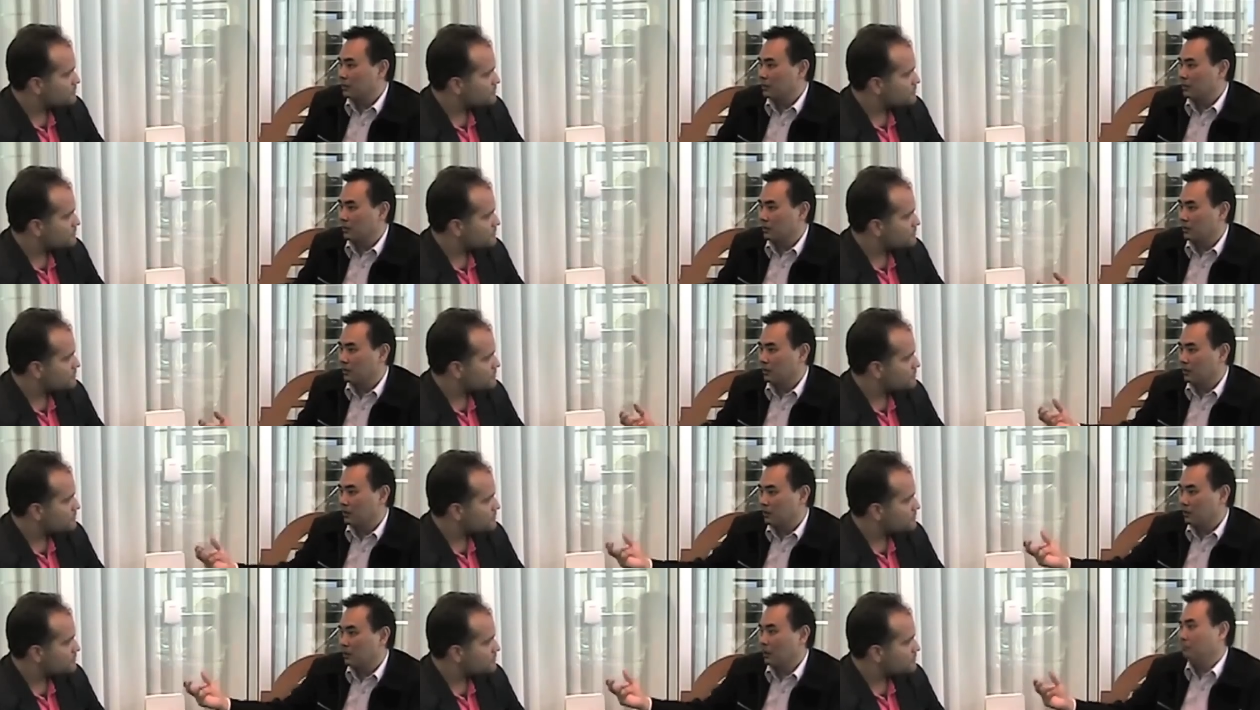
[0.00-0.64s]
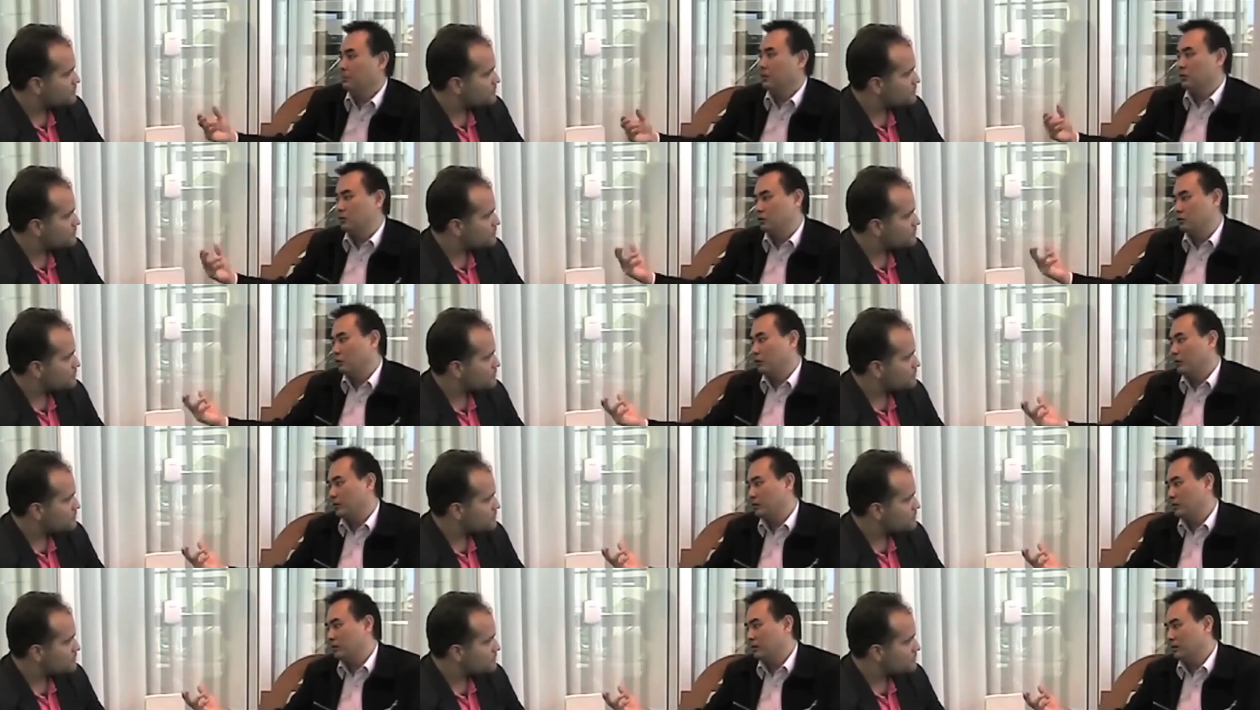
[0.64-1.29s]
Speaker 1: Uh, I mean
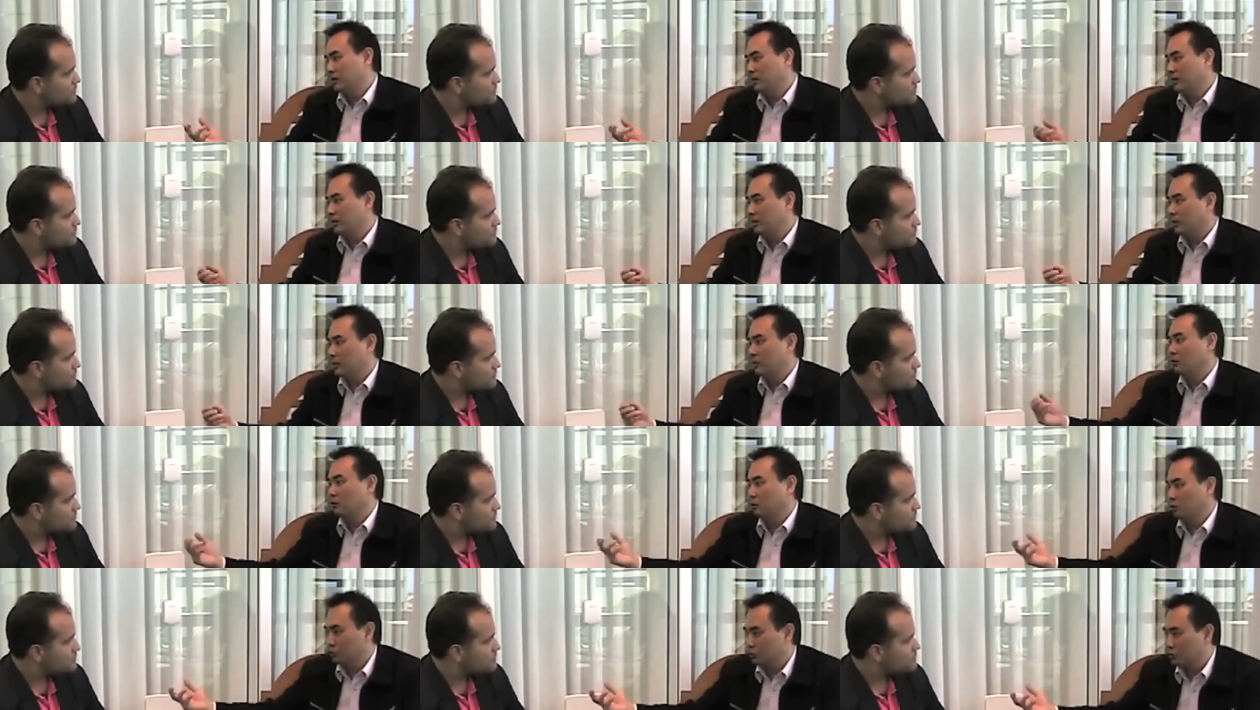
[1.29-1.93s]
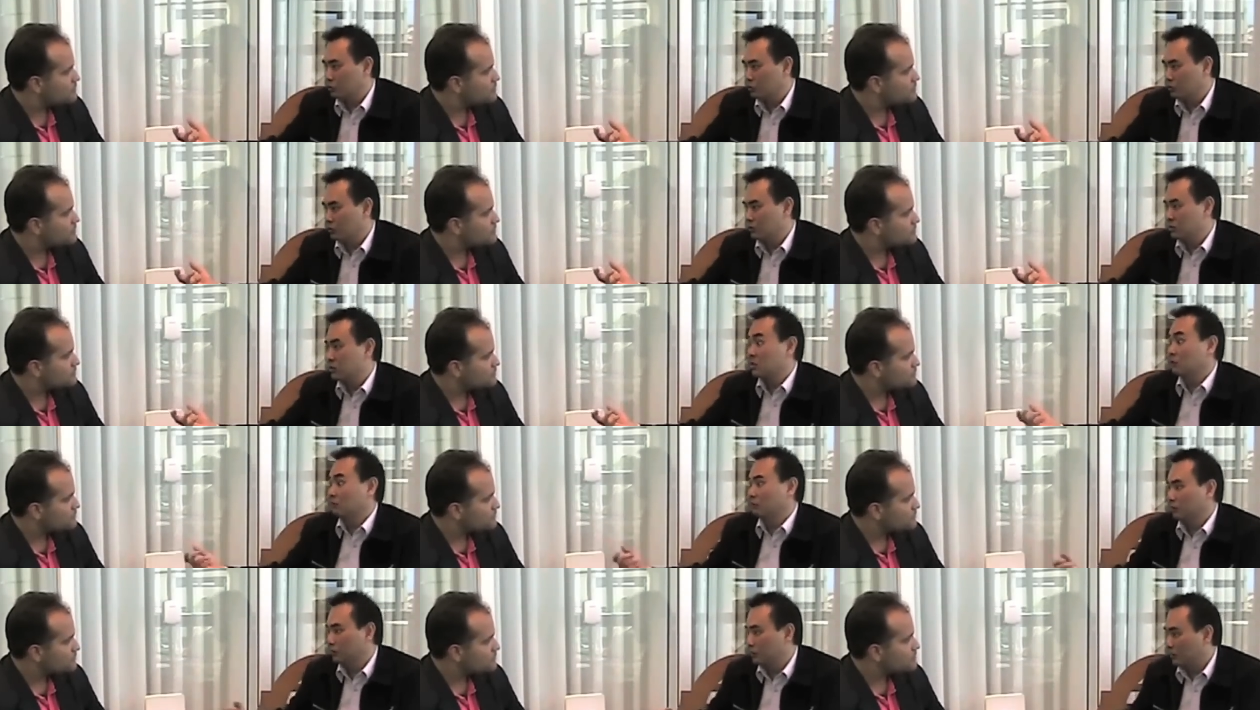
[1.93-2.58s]
theoretically it can go to
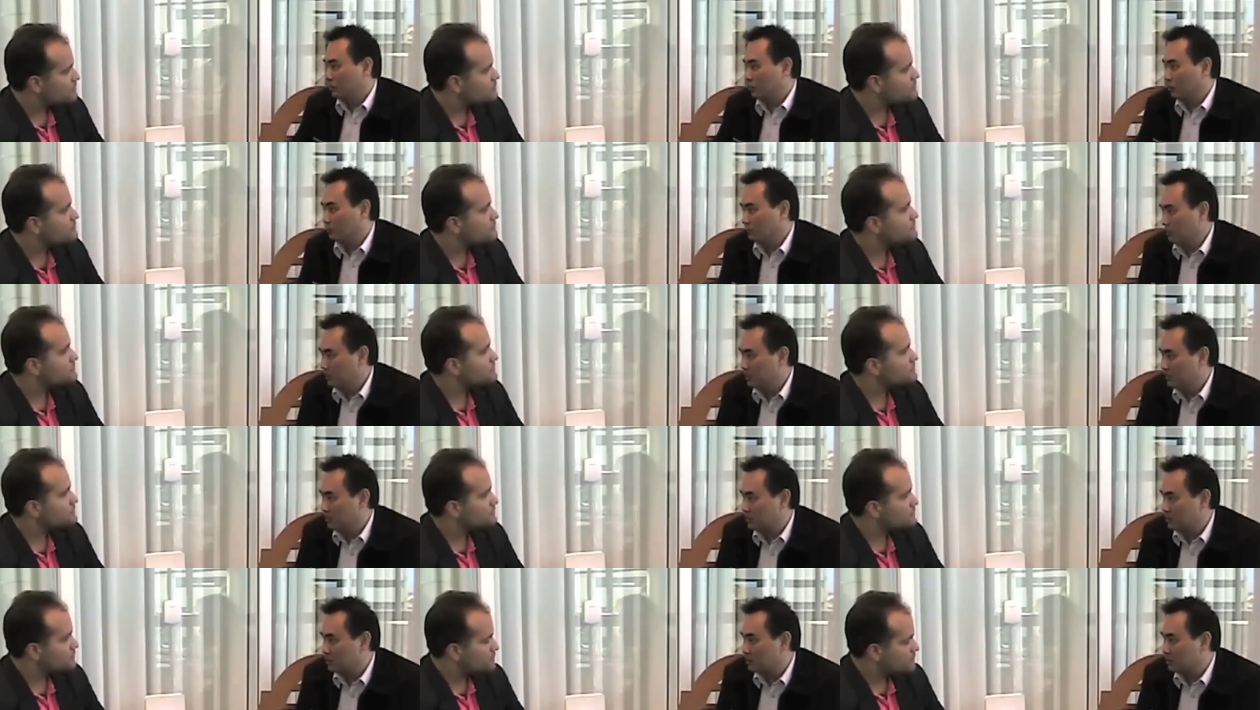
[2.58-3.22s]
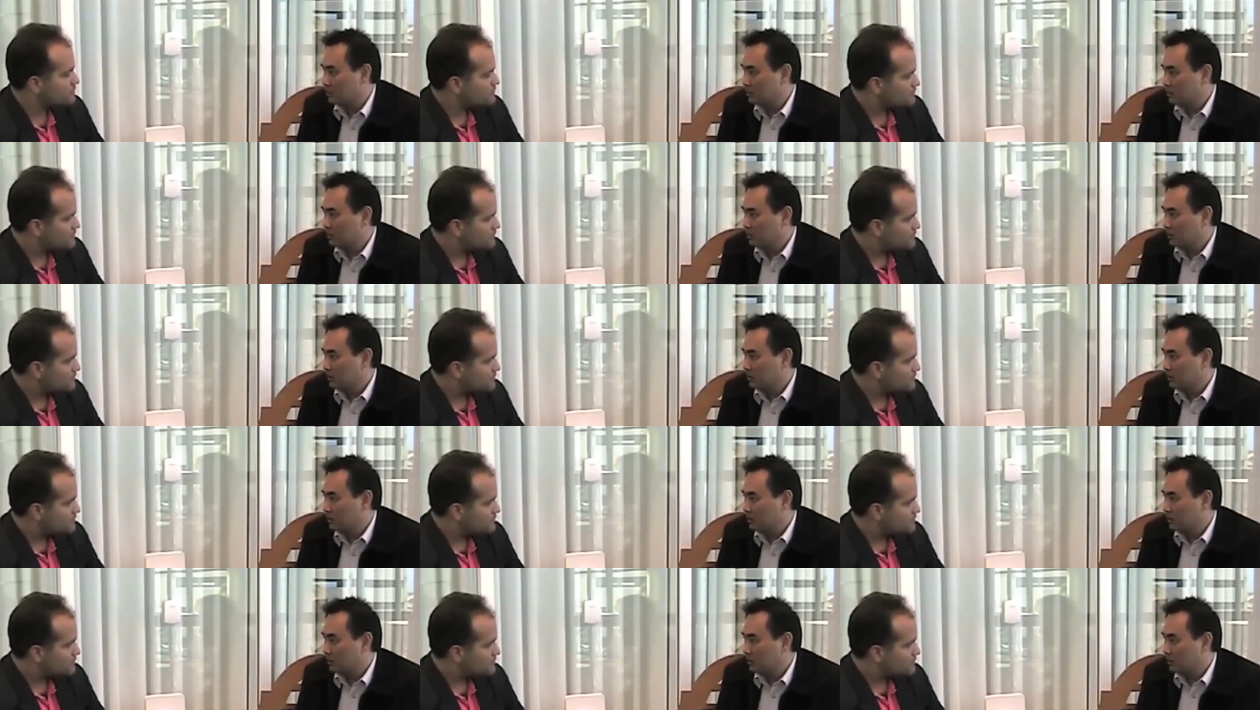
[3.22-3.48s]
several kilometers,